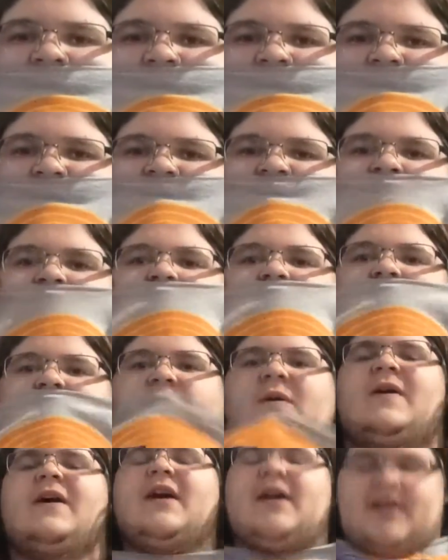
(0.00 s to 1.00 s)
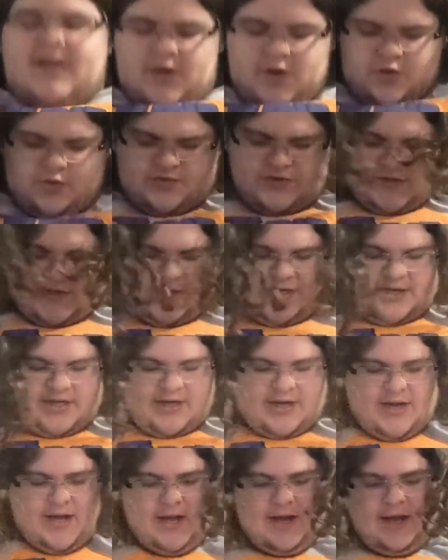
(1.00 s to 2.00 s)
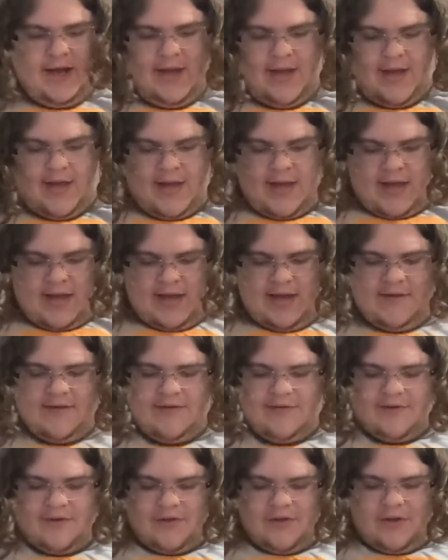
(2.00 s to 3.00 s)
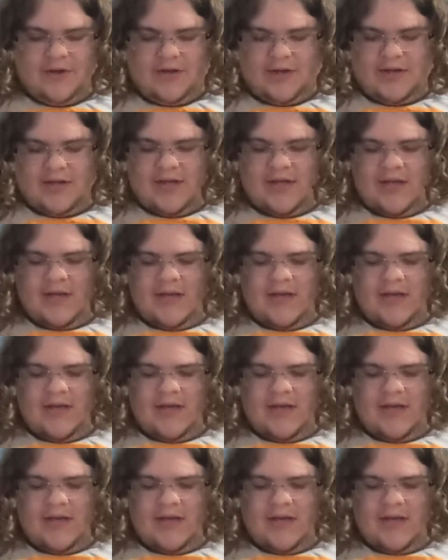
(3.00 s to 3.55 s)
Uh, Toon Squad. Who's on it? Uh, I haven't even looked.